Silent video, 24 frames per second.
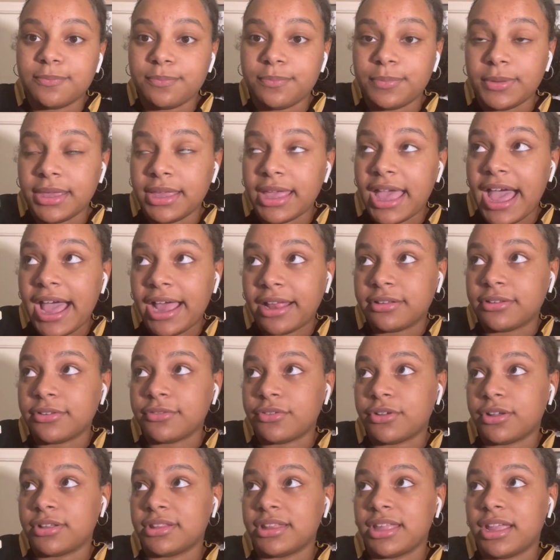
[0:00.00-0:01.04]
be
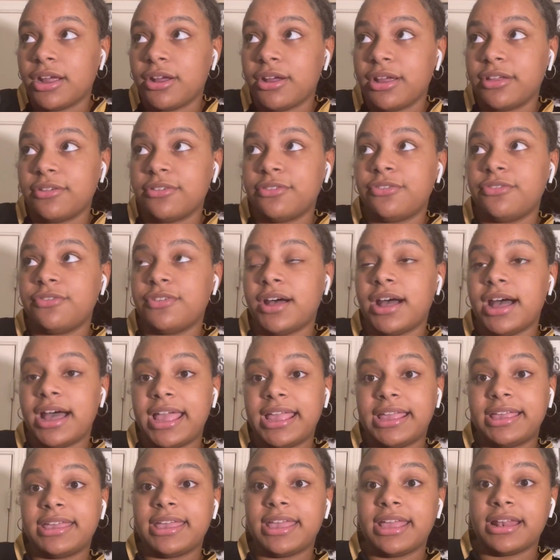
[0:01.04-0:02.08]
active on there if
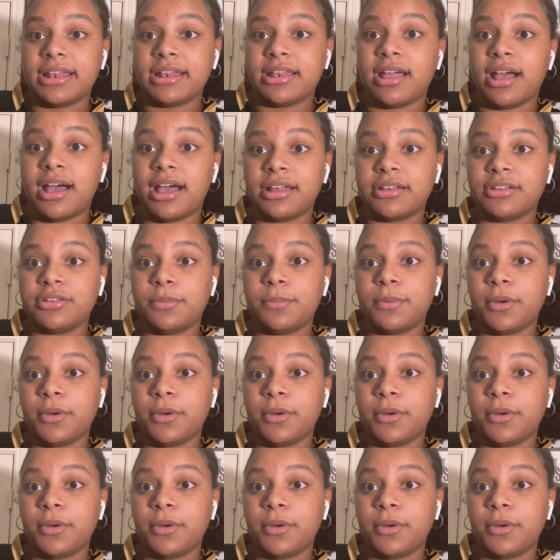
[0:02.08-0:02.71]
I cannot